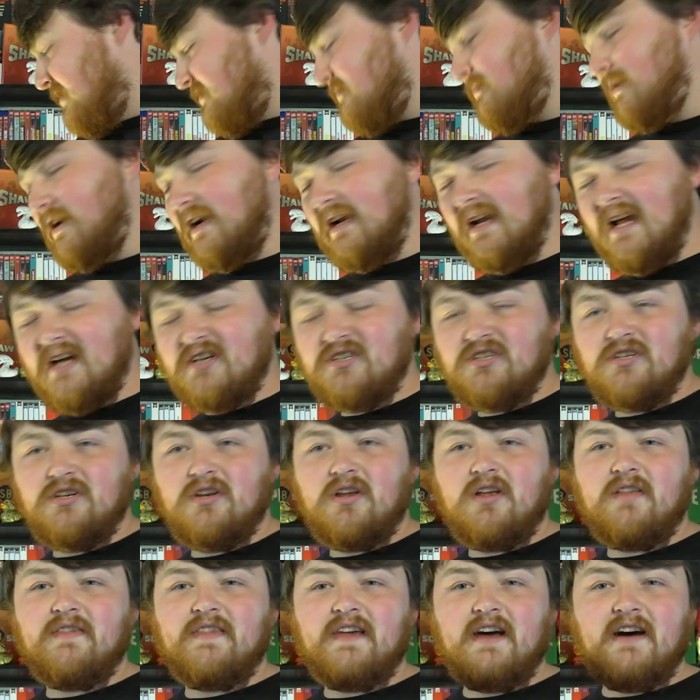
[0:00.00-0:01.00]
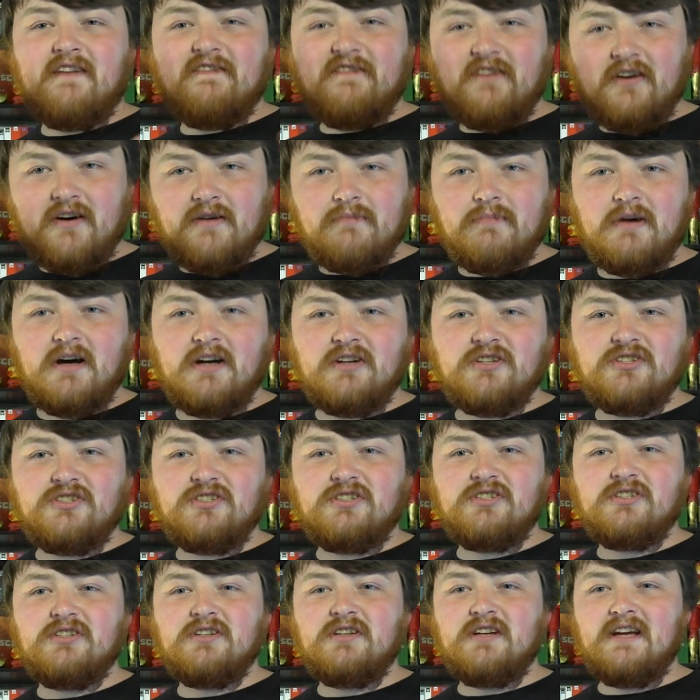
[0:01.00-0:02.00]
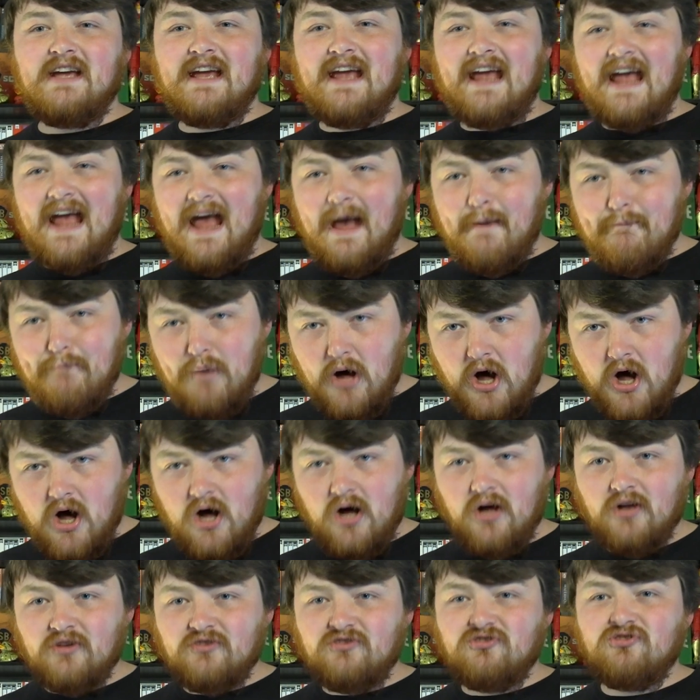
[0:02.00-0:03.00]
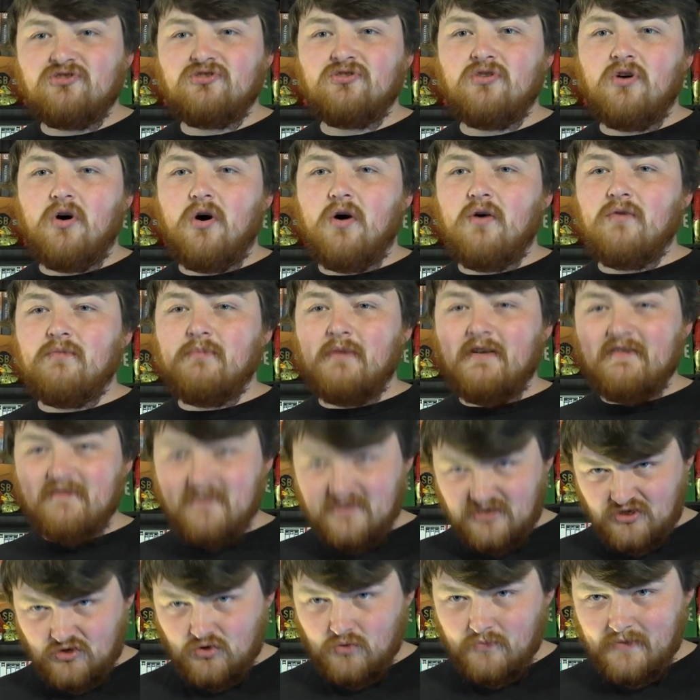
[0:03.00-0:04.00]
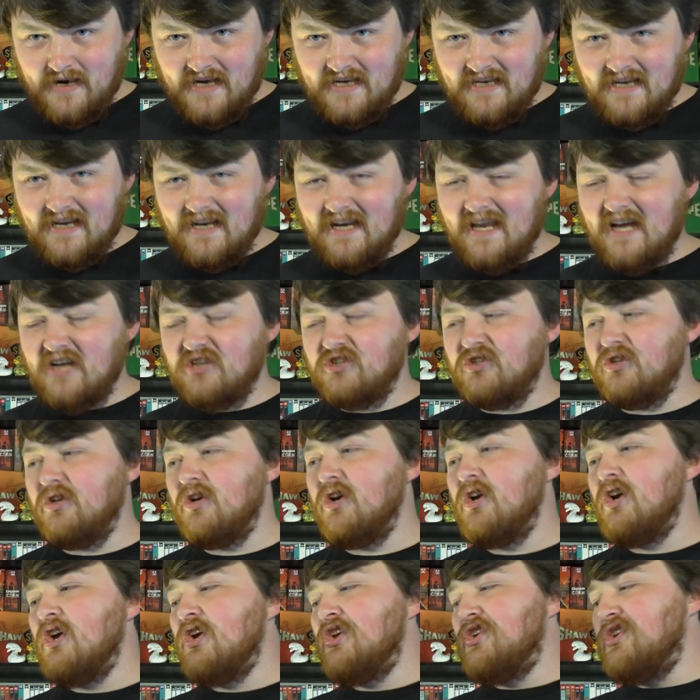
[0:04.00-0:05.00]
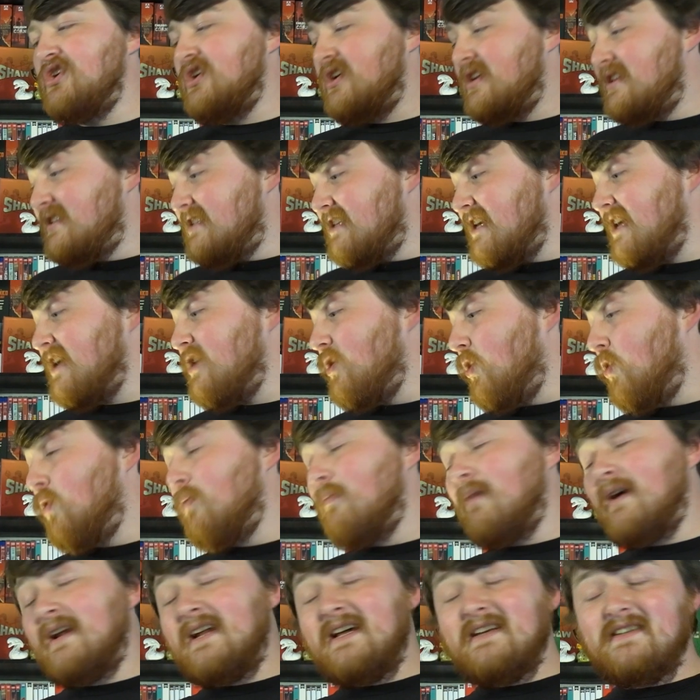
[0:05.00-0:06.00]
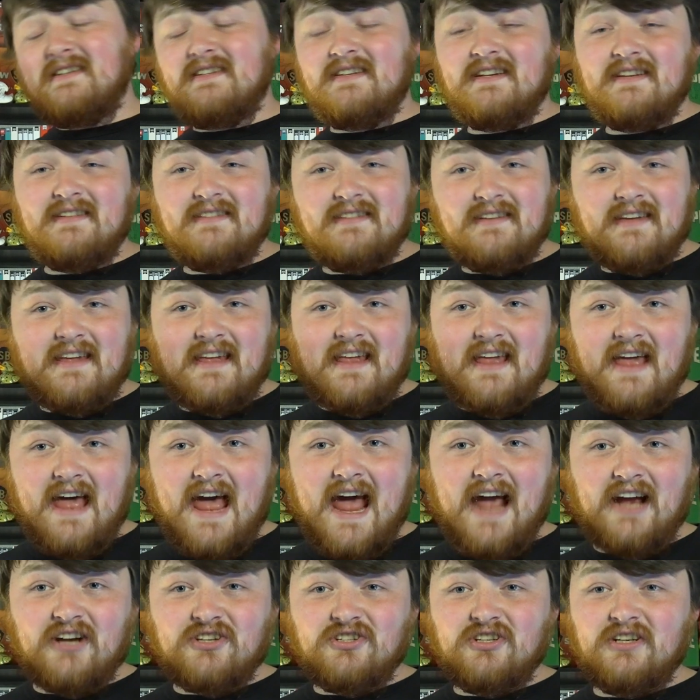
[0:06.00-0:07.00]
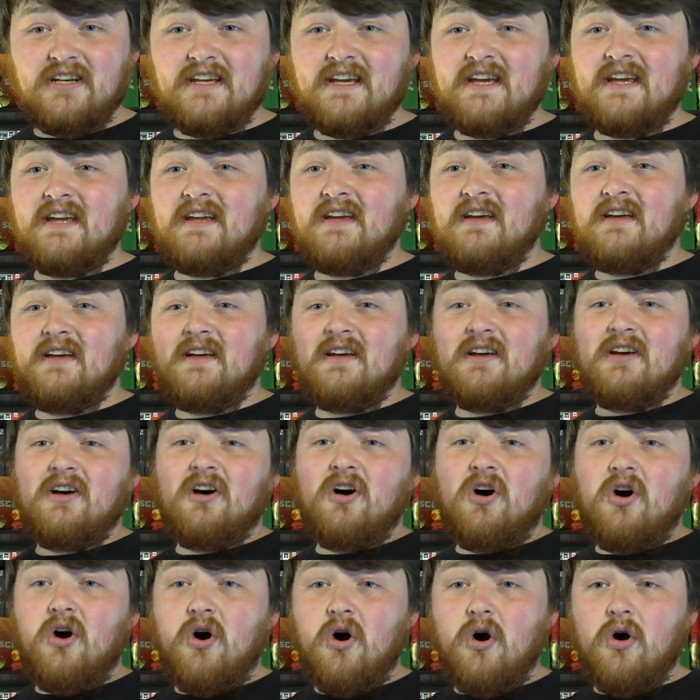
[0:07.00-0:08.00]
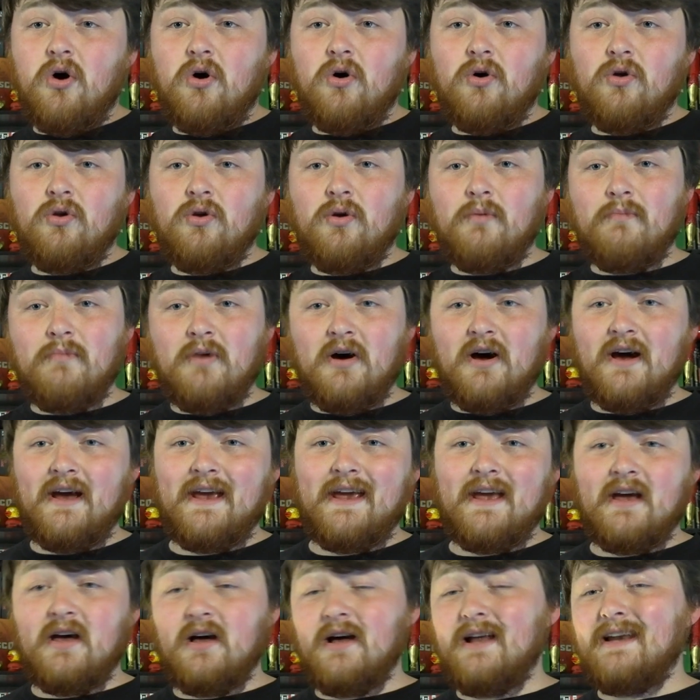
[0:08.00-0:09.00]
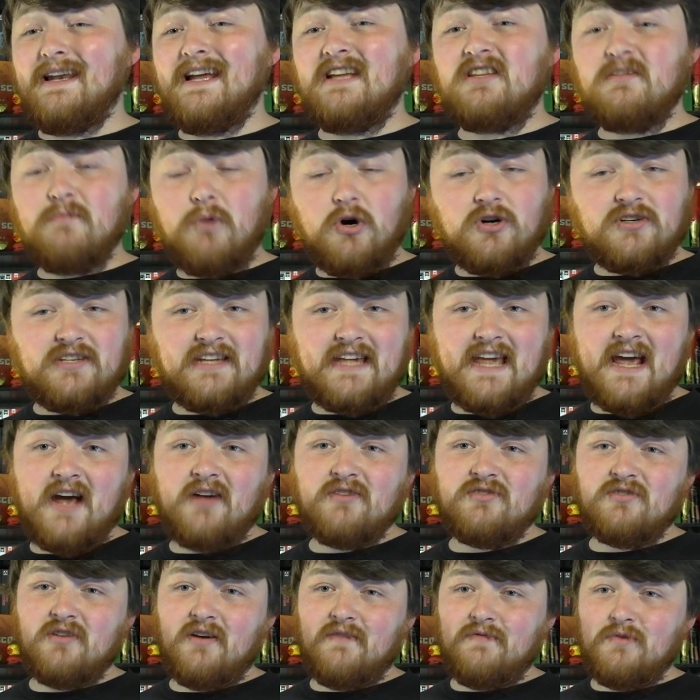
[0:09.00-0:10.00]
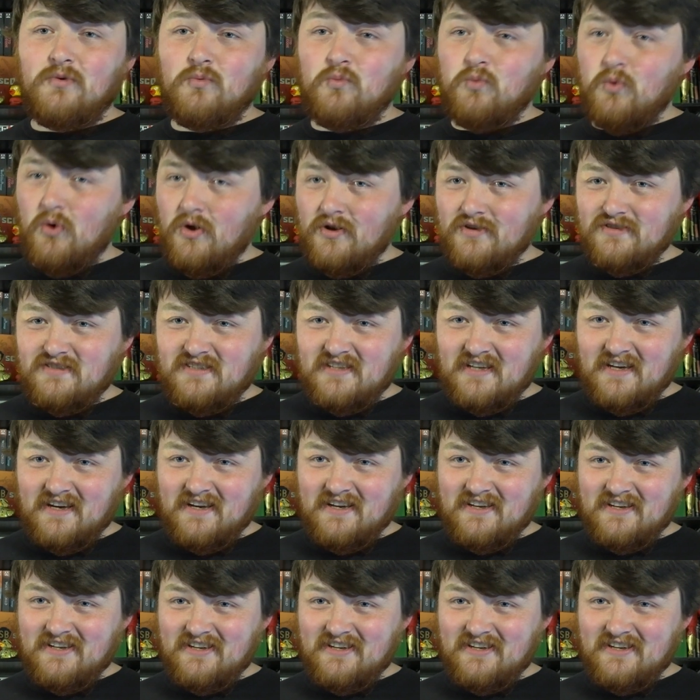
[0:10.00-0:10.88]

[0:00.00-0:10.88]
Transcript: of my collection. They are very much part of my physical media collection. You can see all my Laserdisc actually on my Letterboxd account, so if you want to